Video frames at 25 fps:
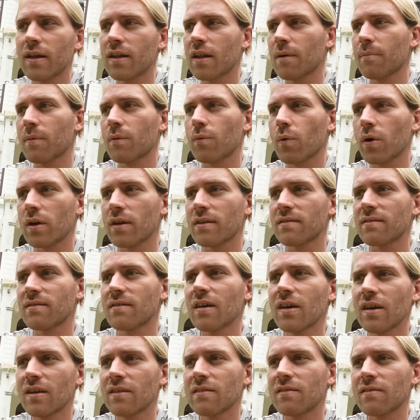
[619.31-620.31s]
Number one is
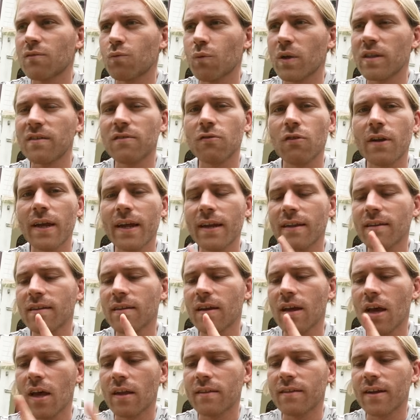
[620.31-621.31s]
Switzerland,
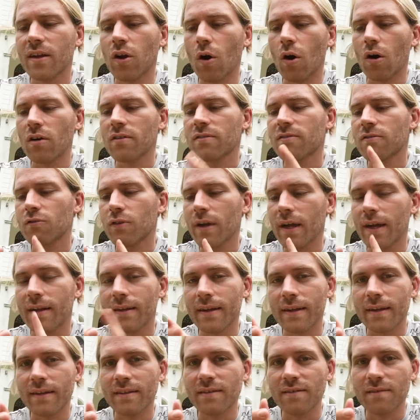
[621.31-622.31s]
then Austria, and
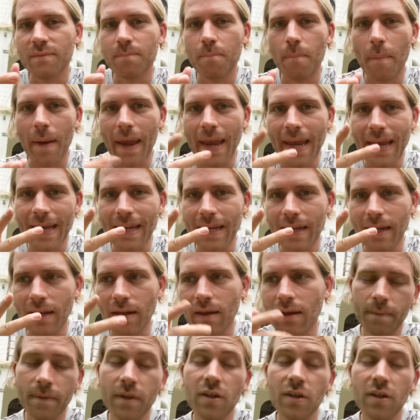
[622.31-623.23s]
then is Spain.